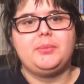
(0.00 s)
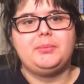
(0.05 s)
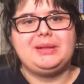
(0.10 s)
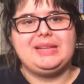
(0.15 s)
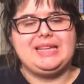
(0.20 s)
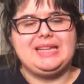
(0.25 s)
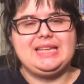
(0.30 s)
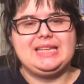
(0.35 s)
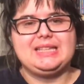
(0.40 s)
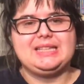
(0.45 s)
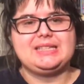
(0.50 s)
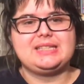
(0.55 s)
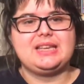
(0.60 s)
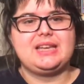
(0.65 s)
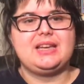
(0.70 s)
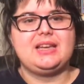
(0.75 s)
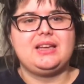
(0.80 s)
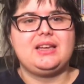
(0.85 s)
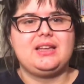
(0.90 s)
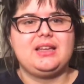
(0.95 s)
please
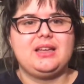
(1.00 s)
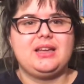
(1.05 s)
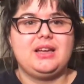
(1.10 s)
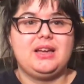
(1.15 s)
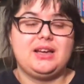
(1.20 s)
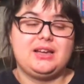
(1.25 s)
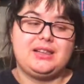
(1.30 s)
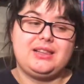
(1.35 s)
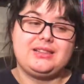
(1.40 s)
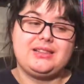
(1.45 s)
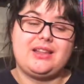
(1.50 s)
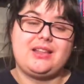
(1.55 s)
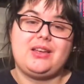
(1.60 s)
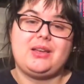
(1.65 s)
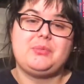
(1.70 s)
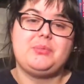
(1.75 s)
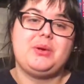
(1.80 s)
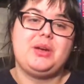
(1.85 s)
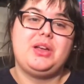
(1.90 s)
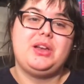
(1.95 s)
click that
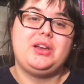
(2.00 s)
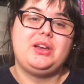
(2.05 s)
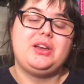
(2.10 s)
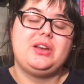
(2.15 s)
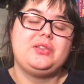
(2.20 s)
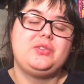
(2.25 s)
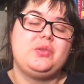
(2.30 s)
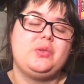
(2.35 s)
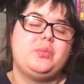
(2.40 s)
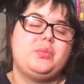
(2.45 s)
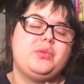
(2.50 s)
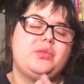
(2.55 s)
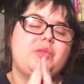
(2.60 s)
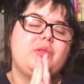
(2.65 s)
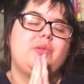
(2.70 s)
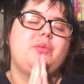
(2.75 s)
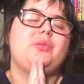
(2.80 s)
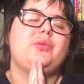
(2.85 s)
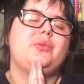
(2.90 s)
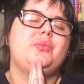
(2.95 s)
like button. I super
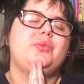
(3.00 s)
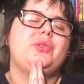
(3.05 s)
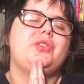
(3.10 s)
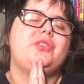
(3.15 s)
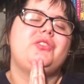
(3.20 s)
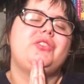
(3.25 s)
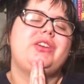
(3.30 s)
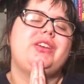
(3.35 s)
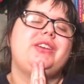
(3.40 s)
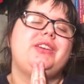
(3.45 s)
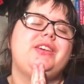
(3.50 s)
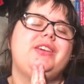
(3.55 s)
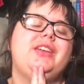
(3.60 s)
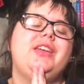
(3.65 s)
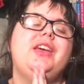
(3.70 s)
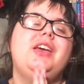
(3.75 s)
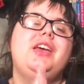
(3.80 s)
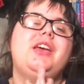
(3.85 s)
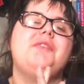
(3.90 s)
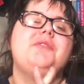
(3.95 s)
appreciate
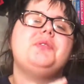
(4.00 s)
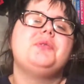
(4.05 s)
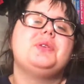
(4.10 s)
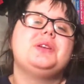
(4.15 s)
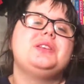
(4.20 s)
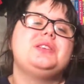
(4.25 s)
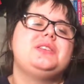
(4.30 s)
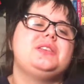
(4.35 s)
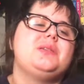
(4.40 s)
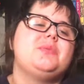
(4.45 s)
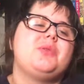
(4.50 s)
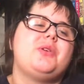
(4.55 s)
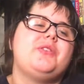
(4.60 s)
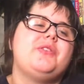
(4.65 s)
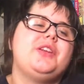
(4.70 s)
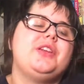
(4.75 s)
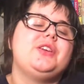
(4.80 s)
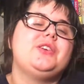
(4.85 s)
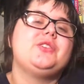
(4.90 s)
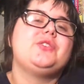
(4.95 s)
it. If you want to see more
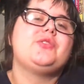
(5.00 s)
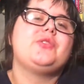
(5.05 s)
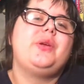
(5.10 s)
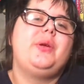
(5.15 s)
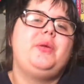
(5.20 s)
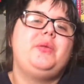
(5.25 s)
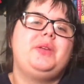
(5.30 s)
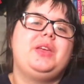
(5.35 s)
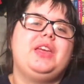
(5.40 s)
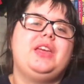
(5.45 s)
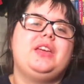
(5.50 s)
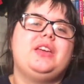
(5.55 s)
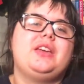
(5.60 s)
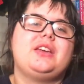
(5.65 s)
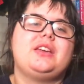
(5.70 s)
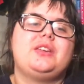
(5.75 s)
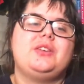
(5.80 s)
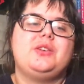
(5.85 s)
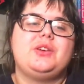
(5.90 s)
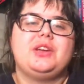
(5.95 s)
videos from me,
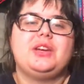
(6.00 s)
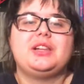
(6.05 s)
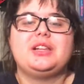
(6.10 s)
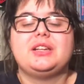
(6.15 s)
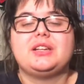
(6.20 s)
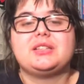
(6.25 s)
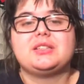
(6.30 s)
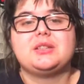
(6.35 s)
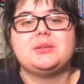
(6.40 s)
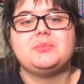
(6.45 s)
you can click